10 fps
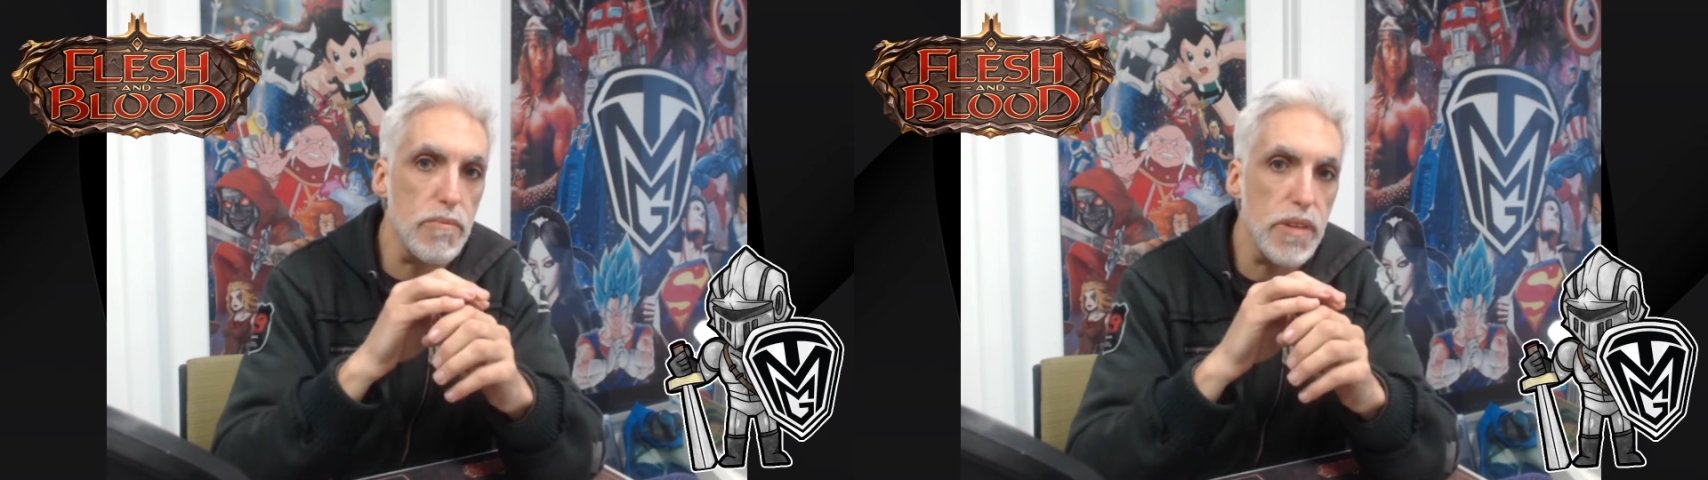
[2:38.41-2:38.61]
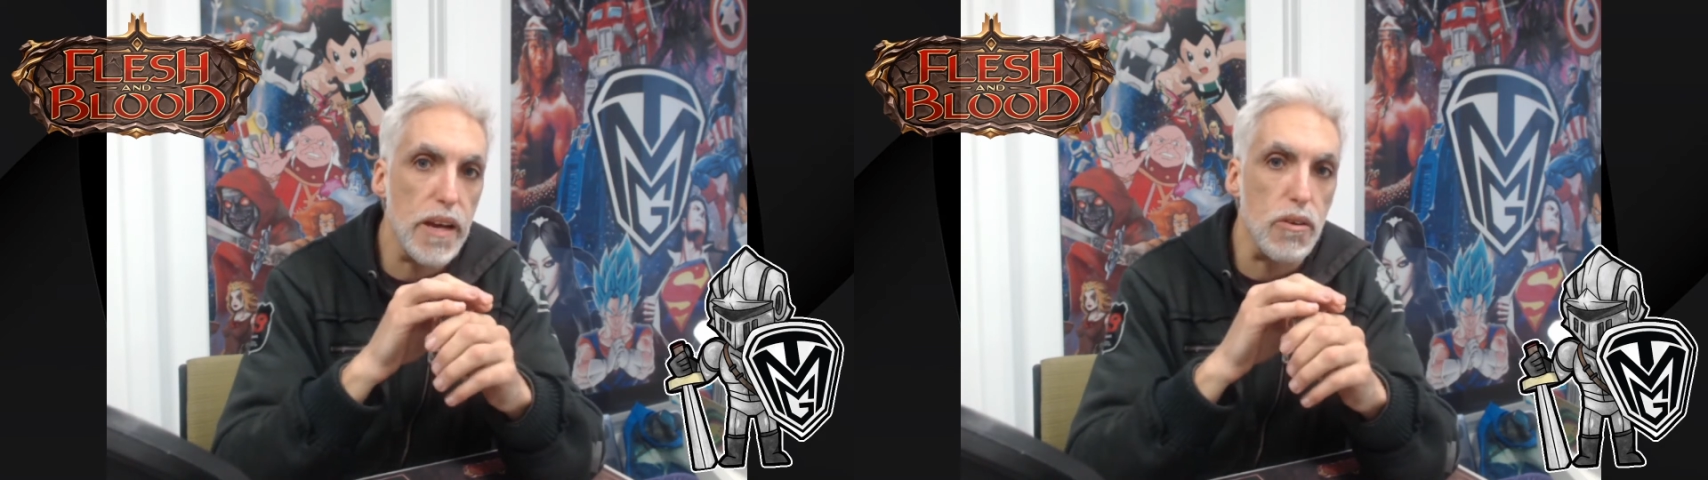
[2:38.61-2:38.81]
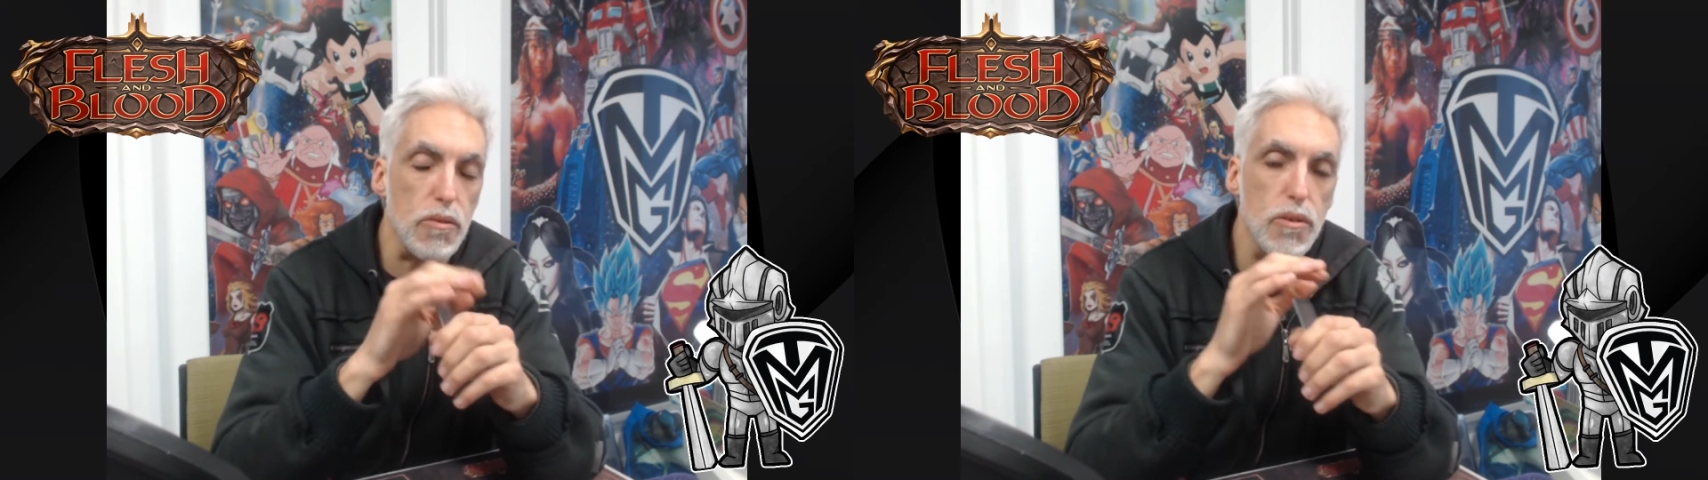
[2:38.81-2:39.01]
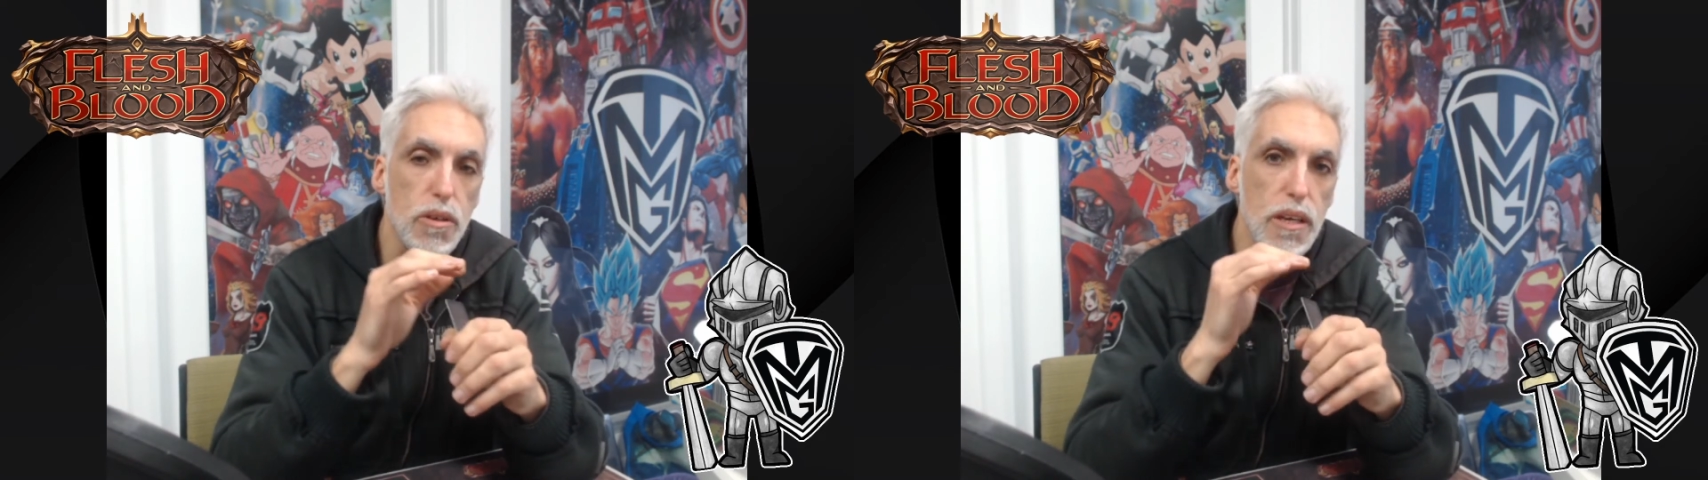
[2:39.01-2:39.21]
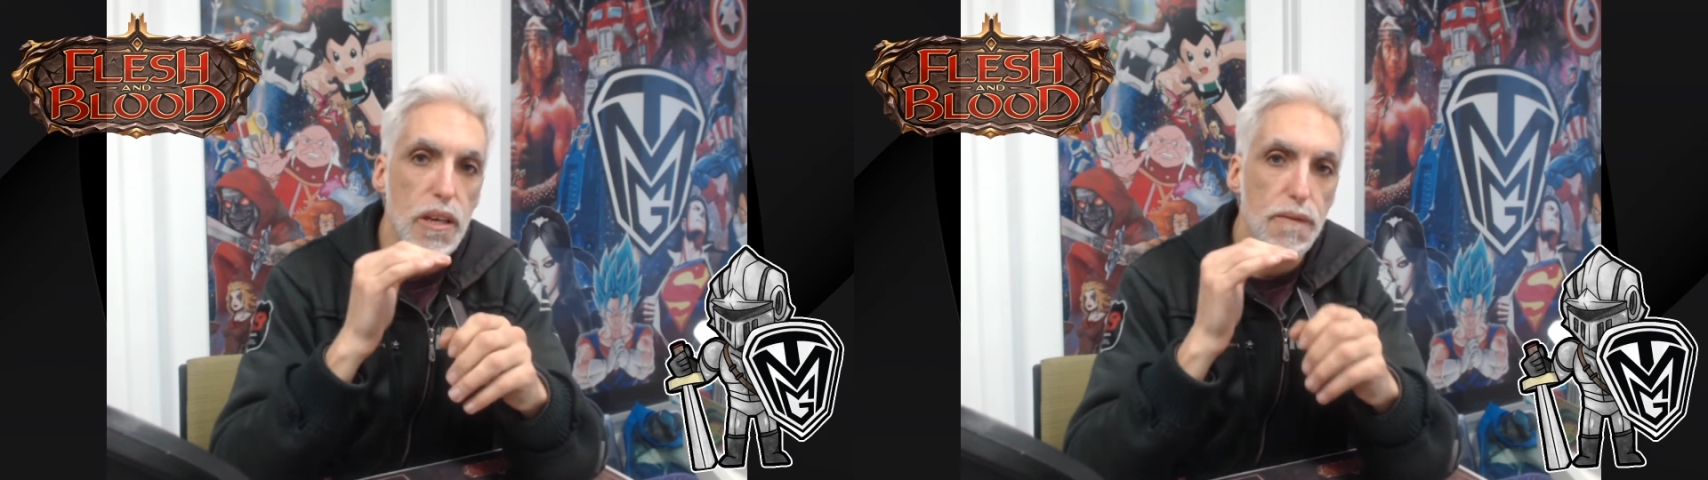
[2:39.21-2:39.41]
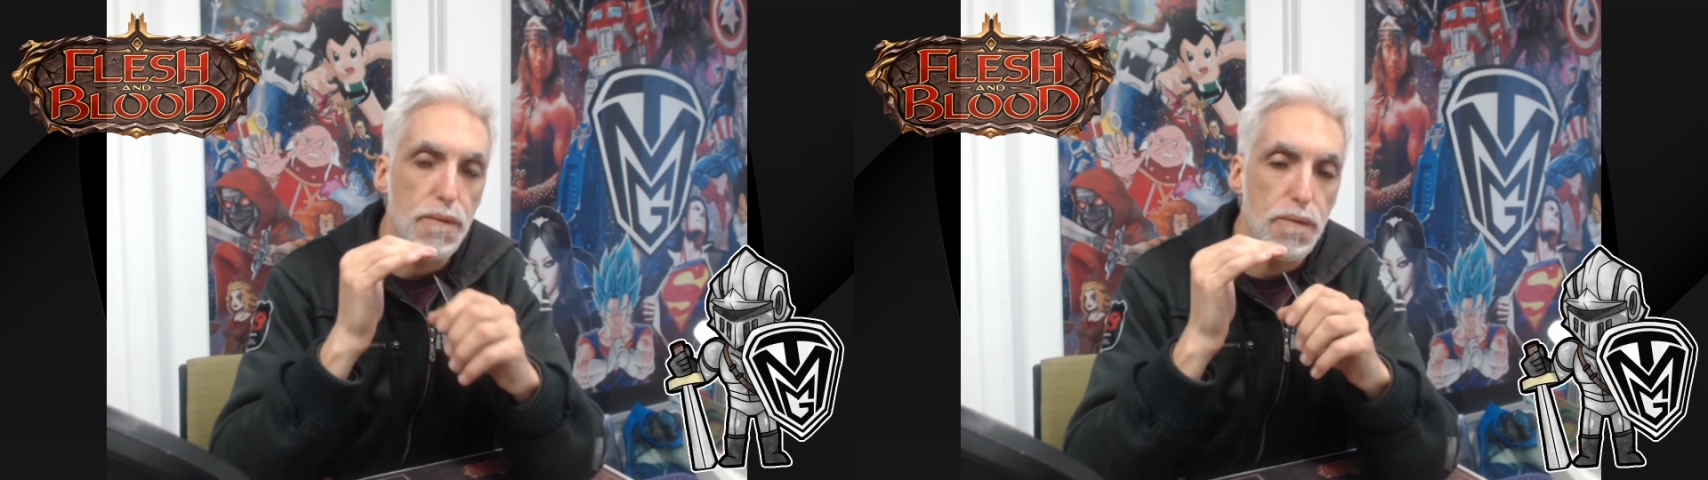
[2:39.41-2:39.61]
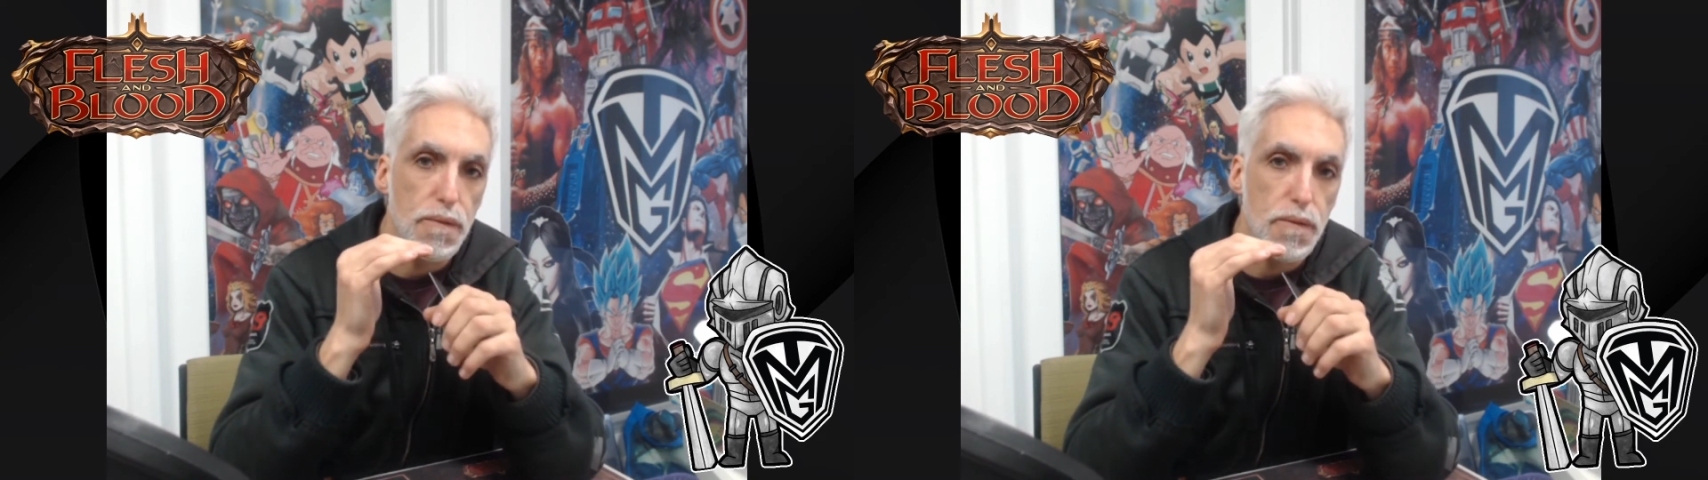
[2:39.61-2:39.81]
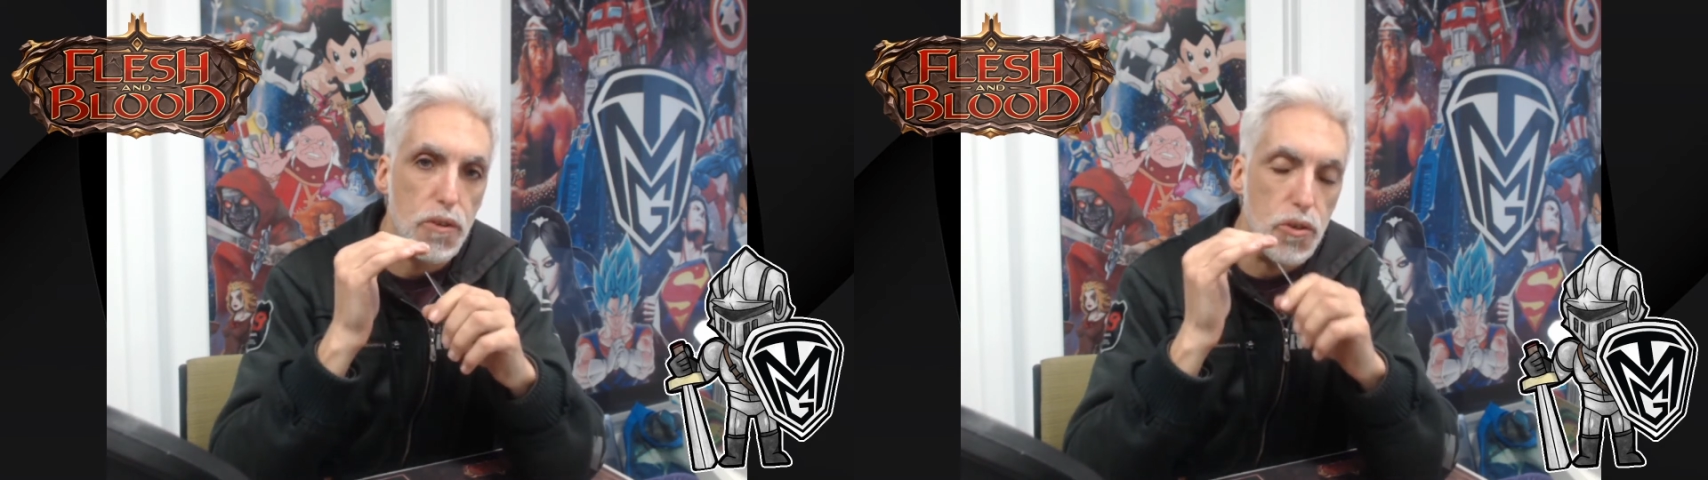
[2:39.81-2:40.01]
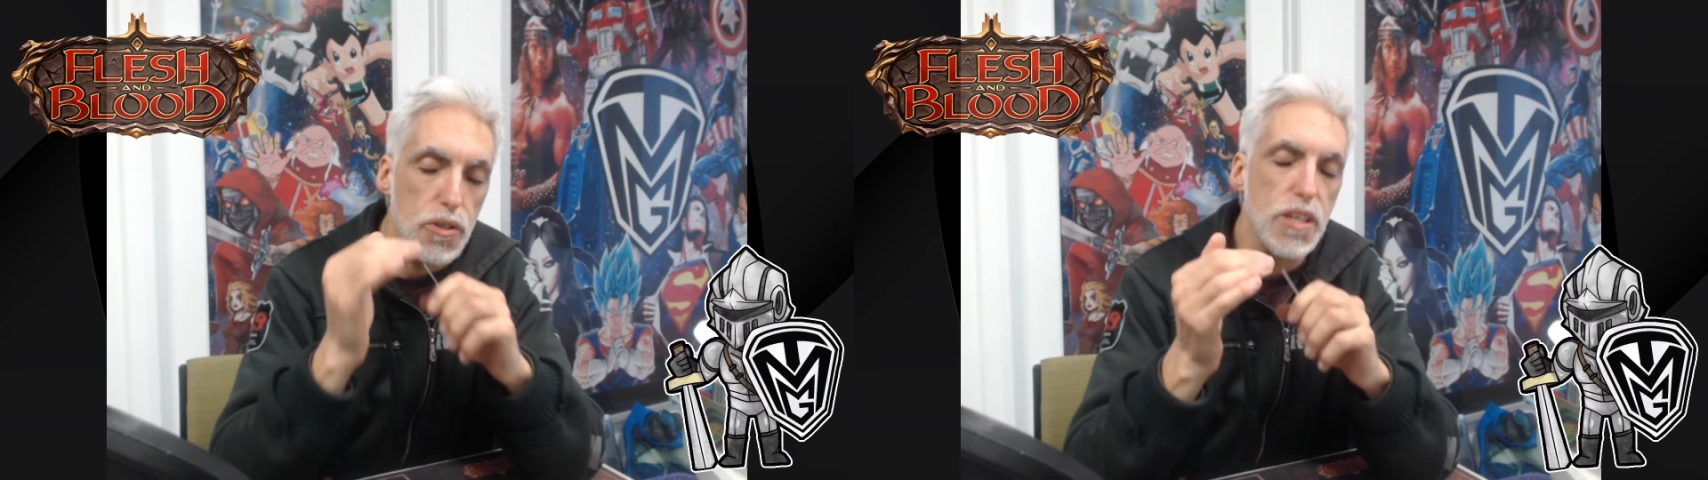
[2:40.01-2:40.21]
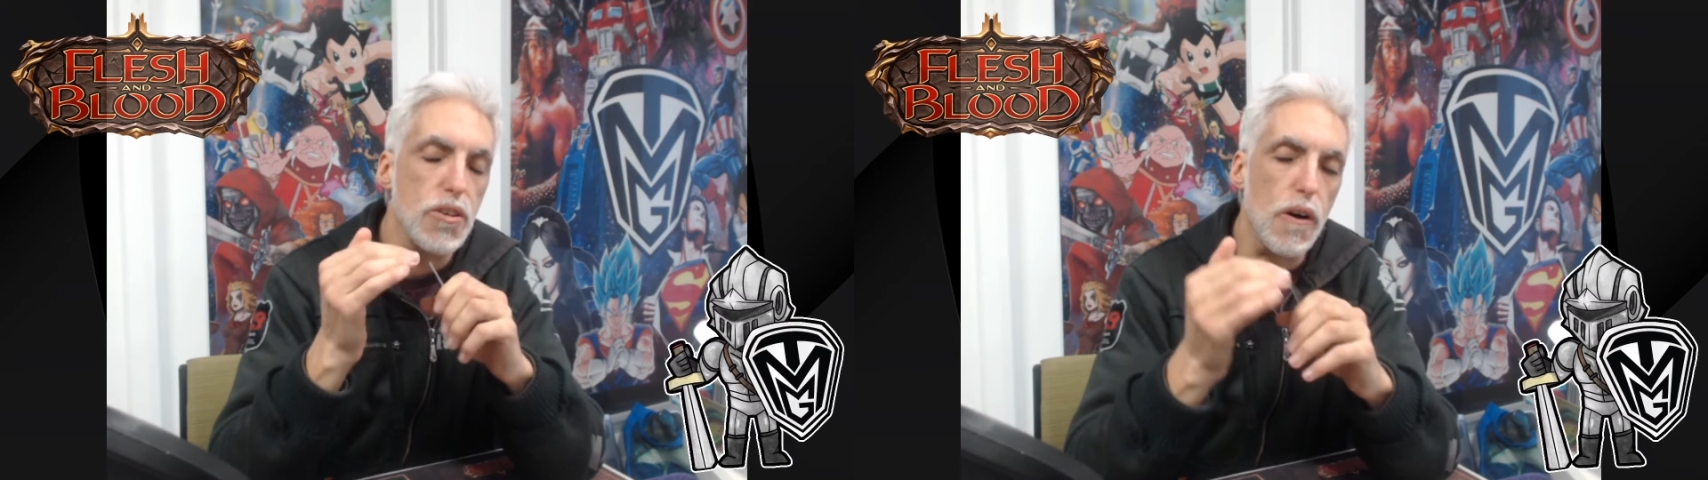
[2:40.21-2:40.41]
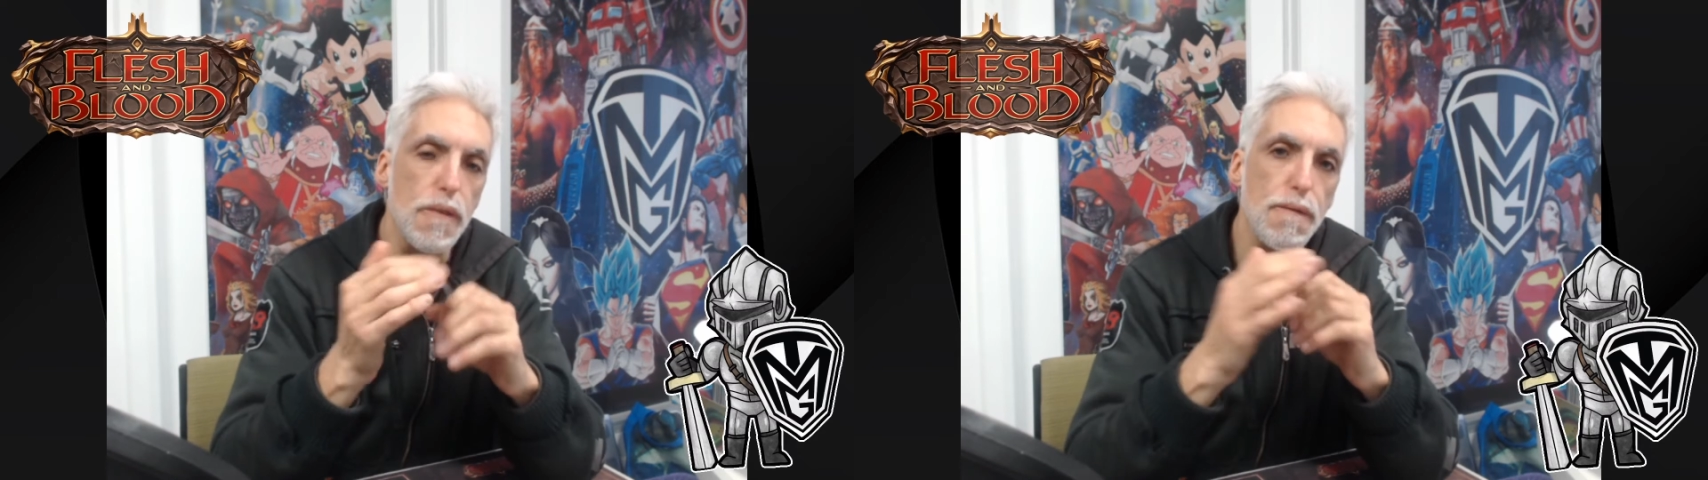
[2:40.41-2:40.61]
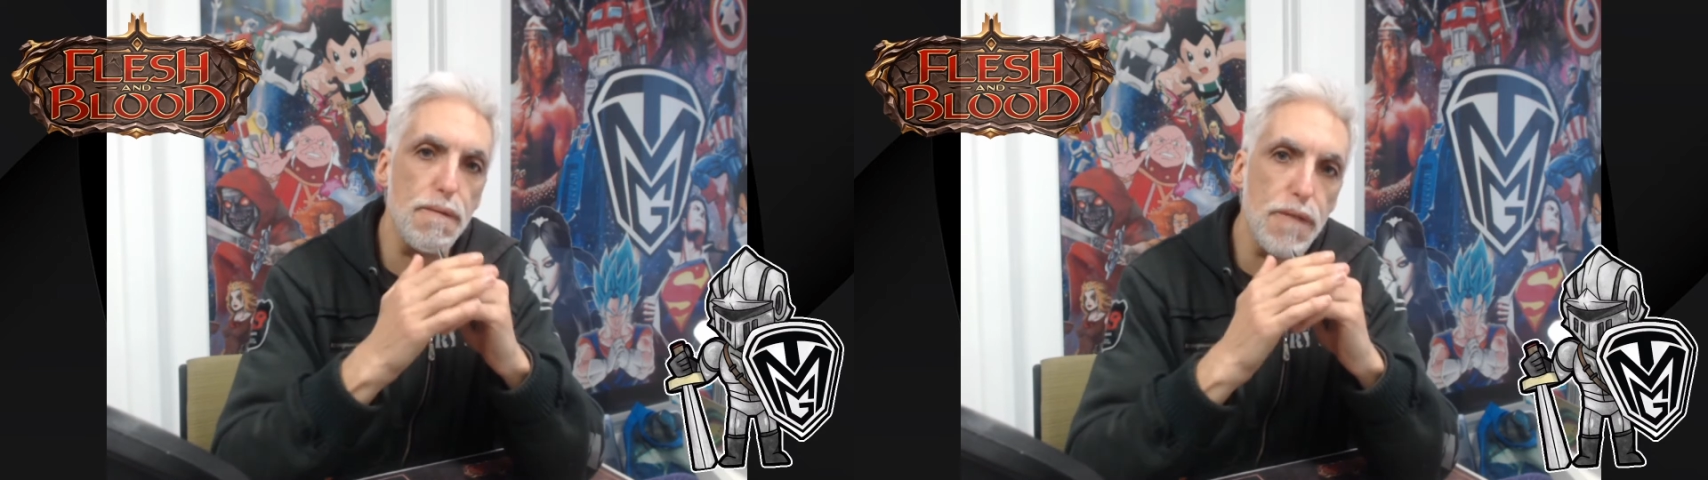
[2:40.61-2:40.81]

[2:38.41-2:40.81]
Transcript: Now, if you did not